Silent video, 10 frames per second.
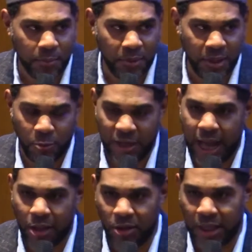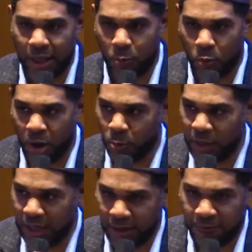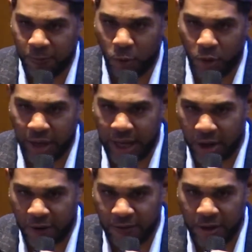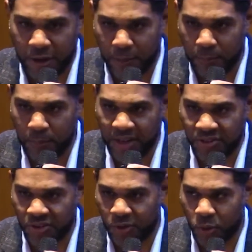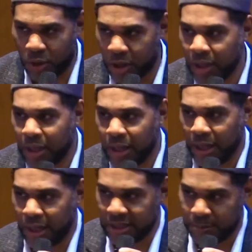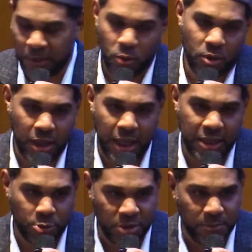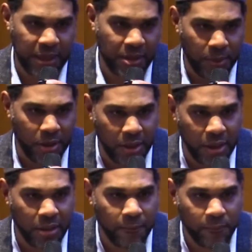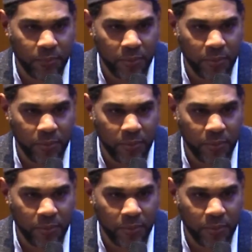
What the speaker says: But in reality, what we live for at our very basis of core is middle class respectability.